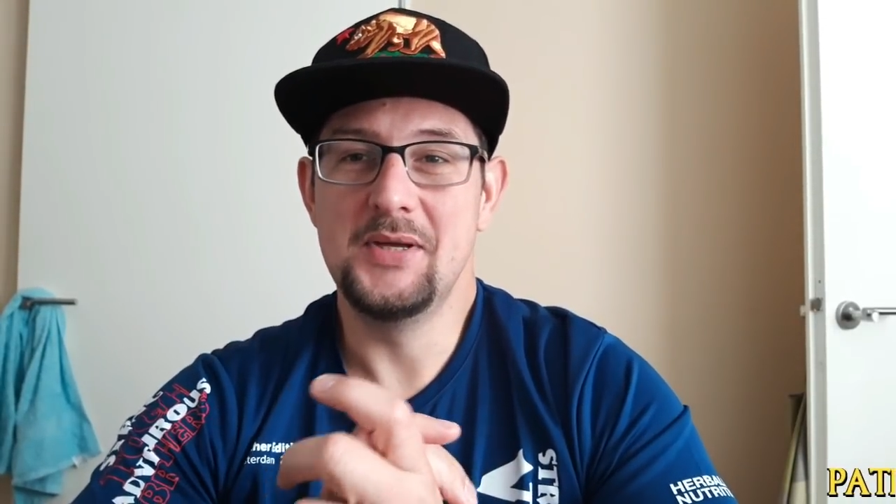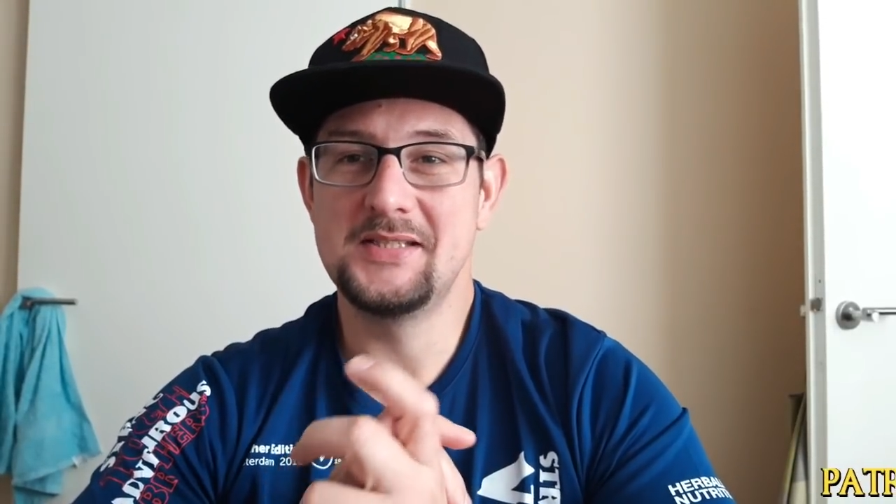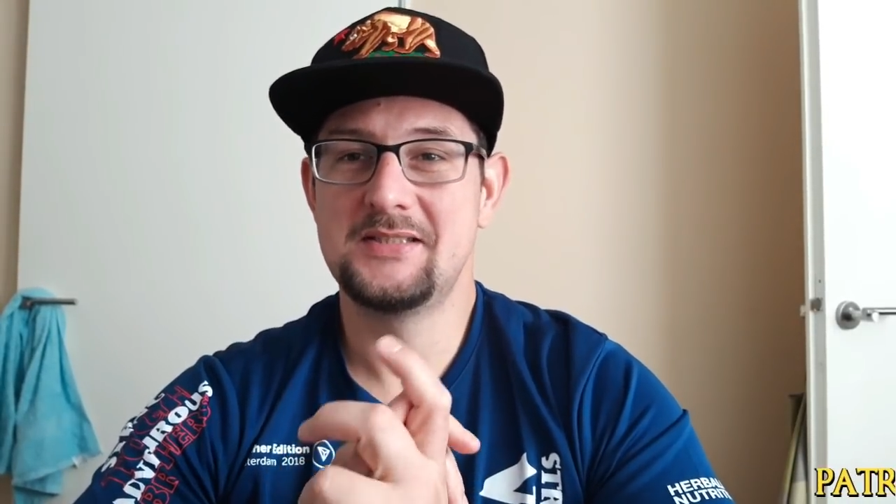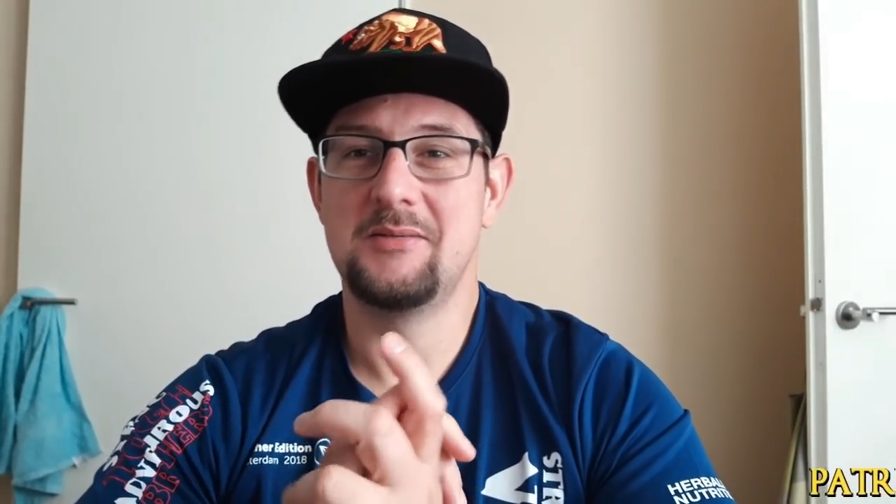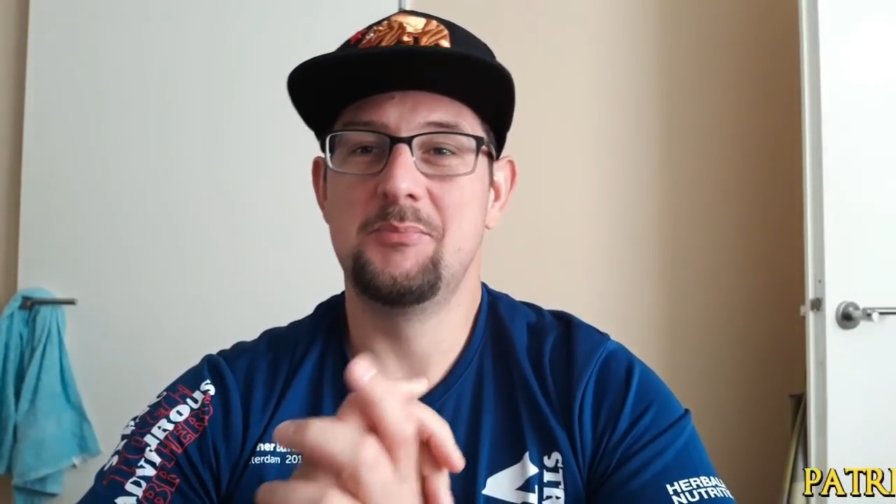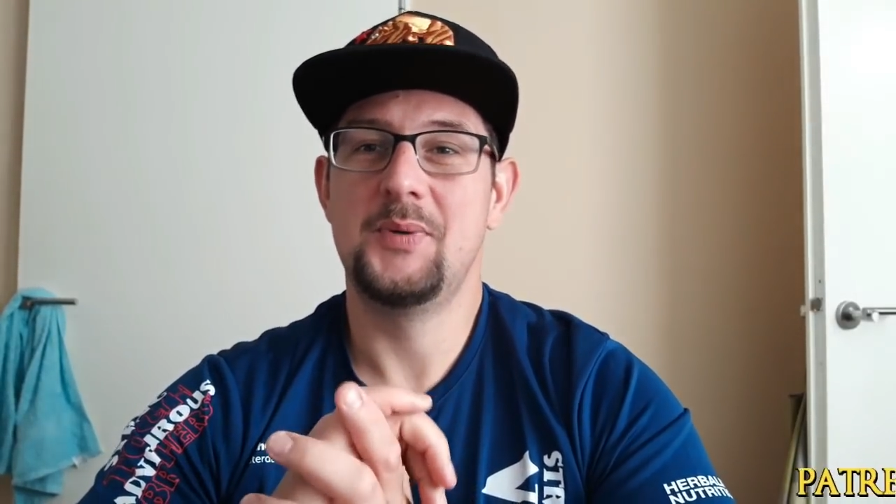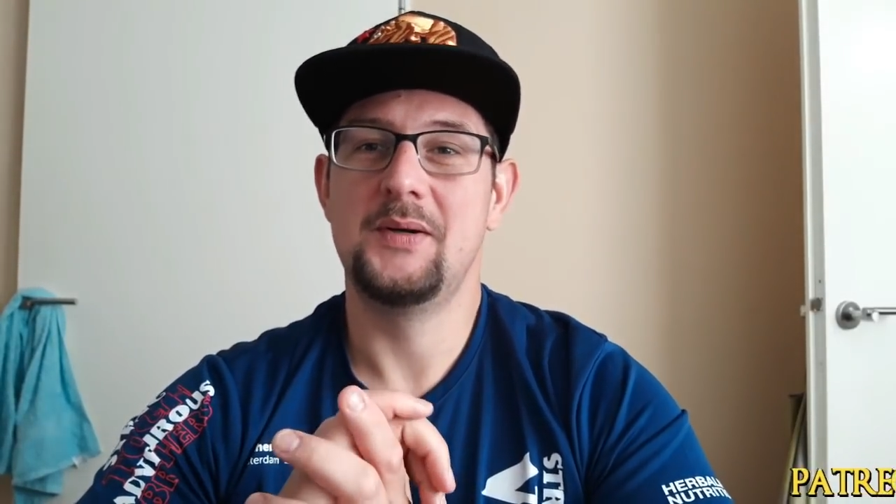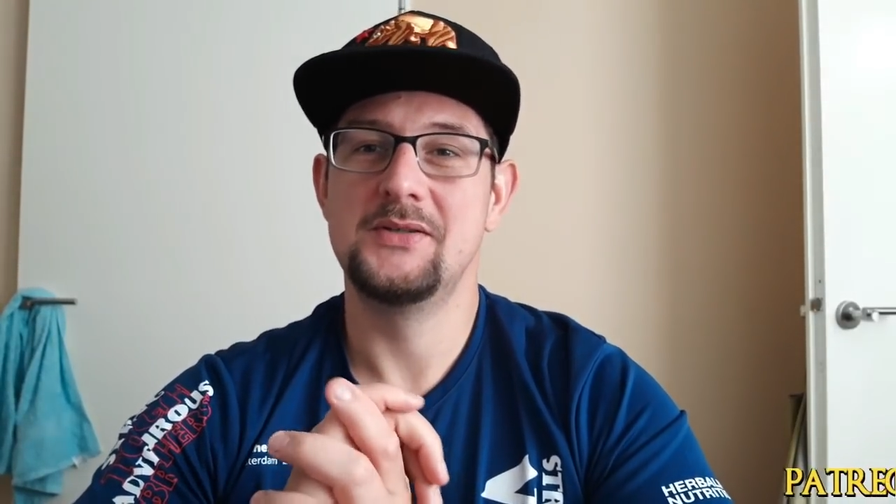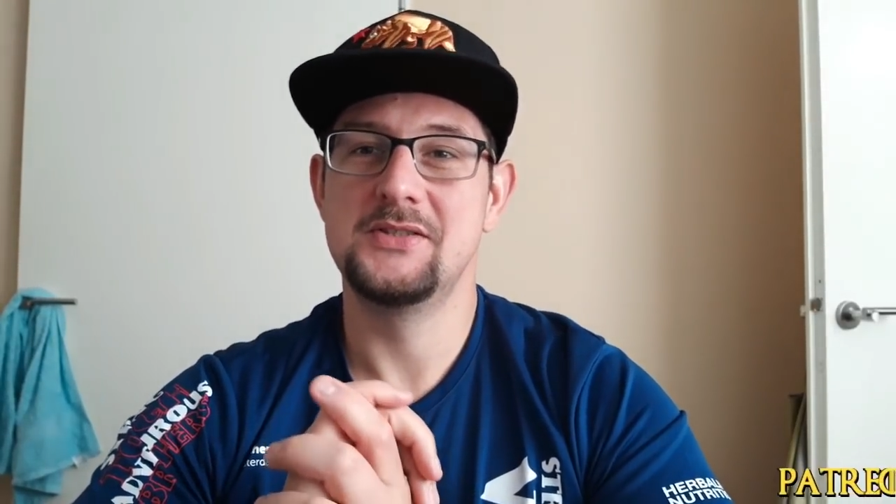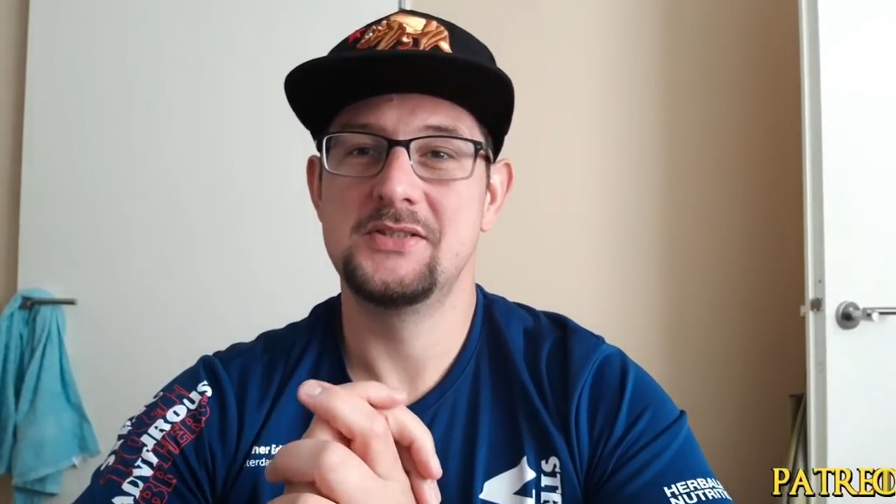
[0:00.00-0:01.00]
best
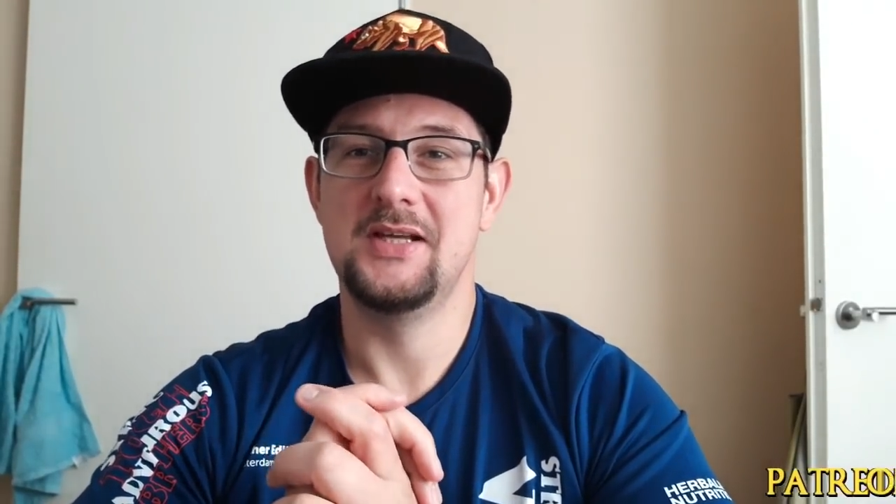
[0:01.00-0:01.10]
comparisons